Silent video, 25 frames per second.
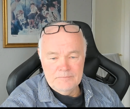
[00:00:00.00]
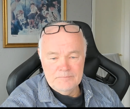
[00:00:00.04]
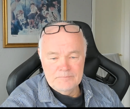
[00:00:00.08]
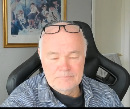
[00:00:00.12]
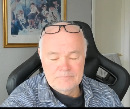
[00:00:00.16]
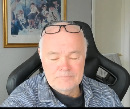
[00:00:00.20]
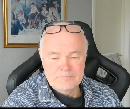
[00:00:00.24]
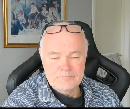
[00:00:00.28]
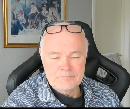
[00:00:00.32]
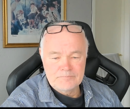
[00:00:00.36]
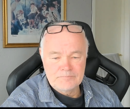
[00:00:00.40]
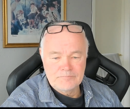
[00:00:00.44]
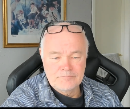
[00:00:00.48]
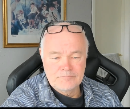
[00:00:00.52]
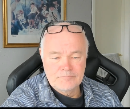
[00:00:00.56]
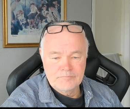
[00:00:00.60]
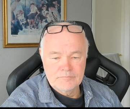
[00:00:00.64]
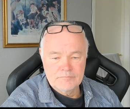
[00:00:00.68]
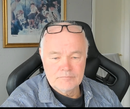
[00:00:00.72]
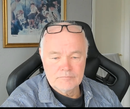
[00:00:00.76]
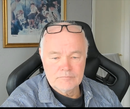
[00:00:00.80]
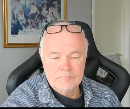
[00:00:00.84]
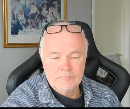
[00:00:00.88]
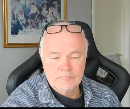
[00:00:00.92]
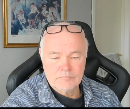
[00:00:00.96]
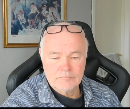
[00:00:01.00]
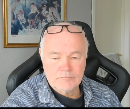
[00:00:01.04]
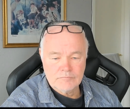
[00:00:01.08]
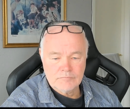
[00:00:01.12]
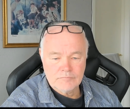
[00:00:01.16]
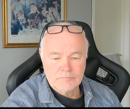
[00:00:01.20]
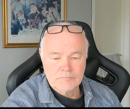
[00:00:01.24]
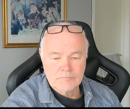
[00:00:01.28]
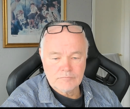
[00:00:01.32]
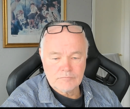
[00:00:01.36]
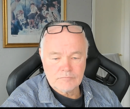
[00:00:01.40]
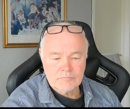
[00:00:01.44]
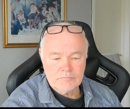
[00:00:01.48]

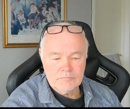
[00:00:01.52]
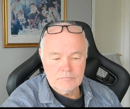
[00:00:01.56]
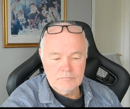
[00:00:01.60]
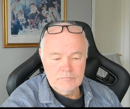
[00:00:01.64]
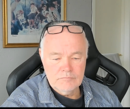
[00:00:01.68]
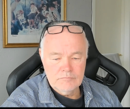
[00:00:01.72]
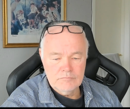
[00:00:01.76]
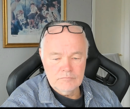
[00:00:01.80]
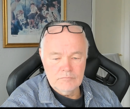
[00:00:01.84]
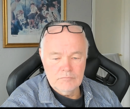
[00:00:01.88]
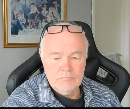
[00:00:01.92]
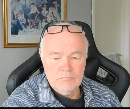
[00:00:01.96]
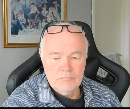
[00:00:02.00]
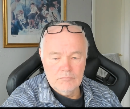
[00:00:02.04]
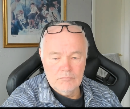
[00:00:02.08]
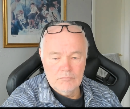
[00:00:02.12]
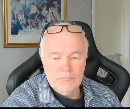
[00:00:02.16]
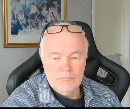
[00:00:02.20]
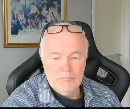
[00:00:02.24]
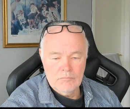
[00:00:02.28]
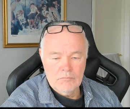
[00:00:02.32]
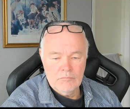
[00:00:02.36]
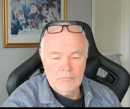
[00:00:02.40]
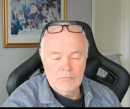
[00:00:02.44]
No one is speaking in this clip.